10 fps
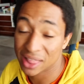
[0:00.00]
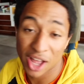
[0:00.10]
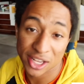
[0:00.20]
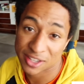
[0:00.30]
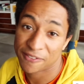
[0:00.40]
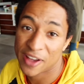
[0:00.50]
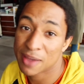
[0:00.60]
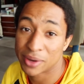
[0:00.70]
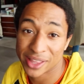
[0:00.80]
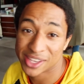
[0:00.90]
I lost the
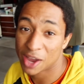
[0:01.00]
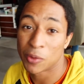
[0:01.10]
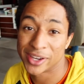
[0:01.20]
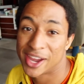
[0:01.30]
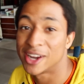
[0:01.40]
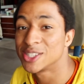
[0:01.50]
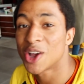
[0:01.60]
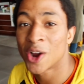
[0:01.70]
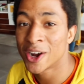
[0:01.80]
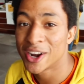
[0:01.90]
fight, but I think I won Karen's
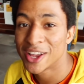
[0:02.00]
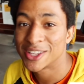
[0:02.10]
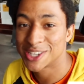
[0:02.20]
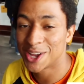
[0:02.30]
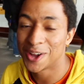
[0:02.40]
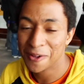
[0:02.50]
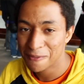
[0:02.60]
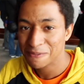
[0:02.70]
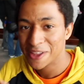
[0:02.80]
heart. So